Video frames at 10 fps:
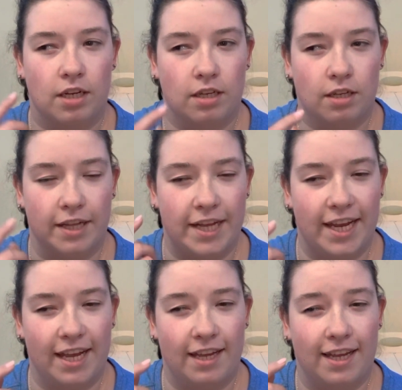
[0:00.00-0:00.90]

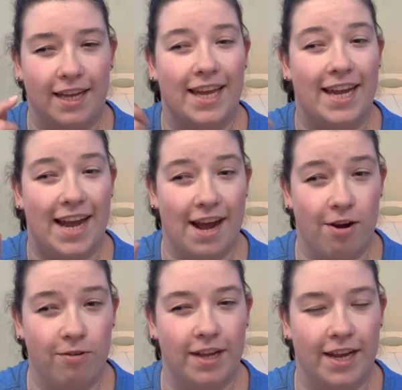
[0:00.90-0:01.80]
cleaning it
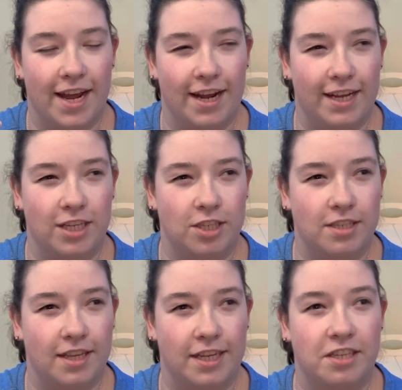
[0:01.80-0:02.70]
out and I just
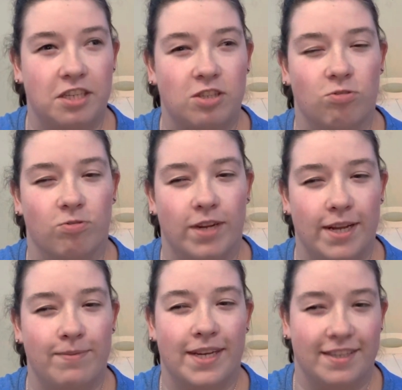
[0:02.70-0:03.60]
like
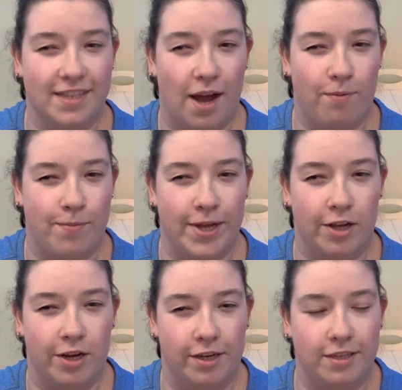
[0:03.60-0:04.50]
screamed at the top of my
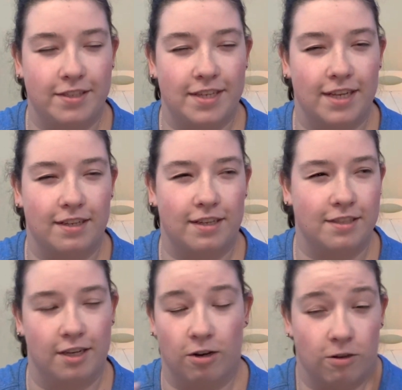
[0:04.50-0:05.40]
lungs because
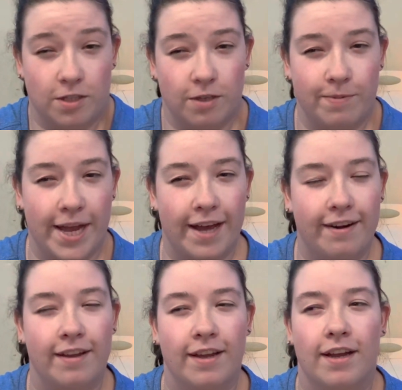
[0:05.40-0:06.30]
it hurt so bad.
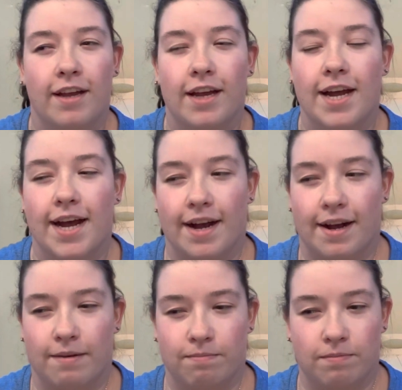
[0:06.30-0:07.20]

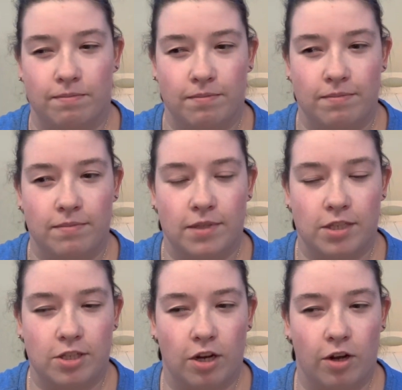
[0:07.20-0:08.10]
Um,
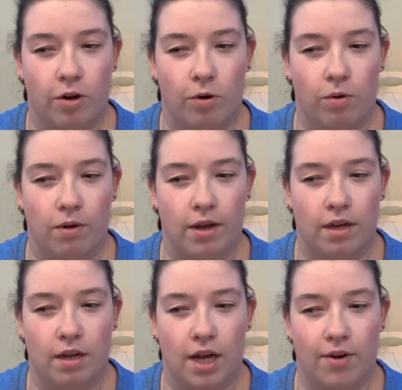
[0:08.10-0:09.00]
so
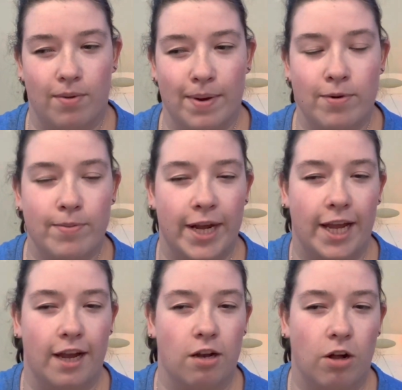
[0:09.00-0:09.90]
I remember my
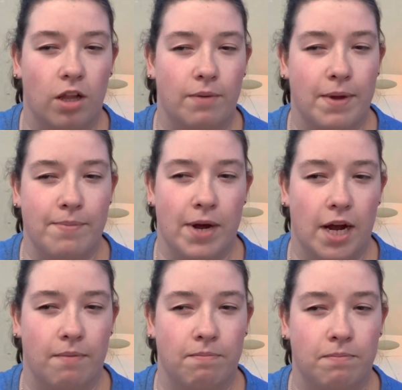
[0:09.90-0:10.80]
aunt calling my
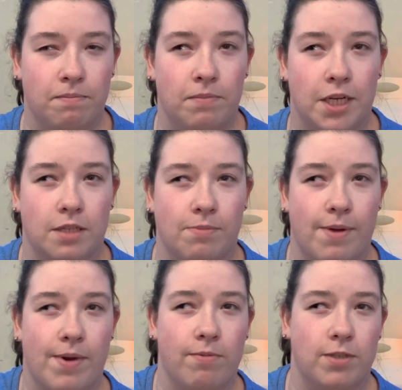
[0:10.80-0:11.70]
mom because my
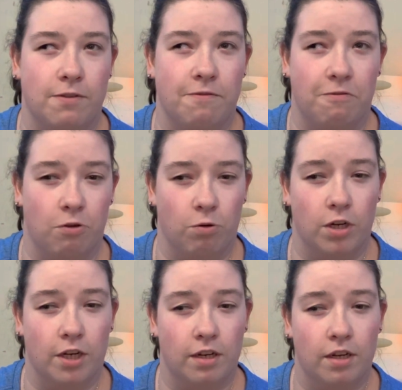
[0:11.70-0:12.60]
mom was in
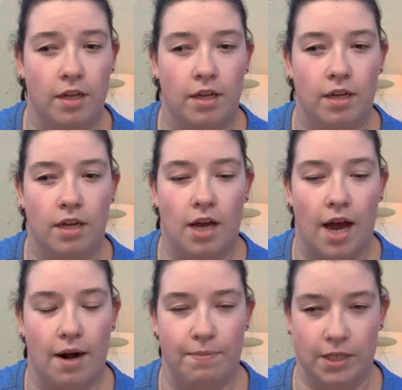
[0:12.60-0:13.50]
Florida
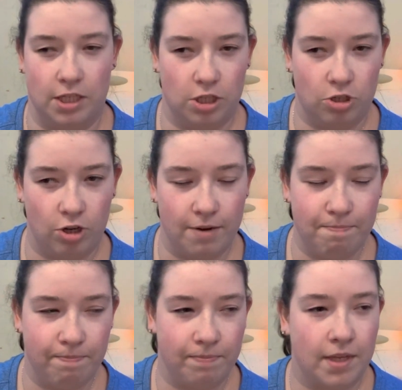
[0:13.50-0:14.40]
on a business trip.
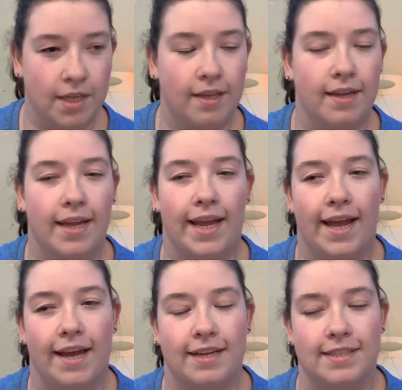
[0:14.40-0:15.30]

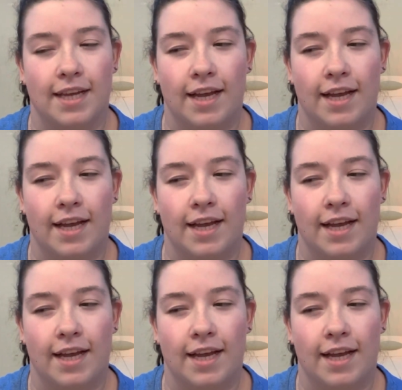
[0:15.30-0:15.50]
And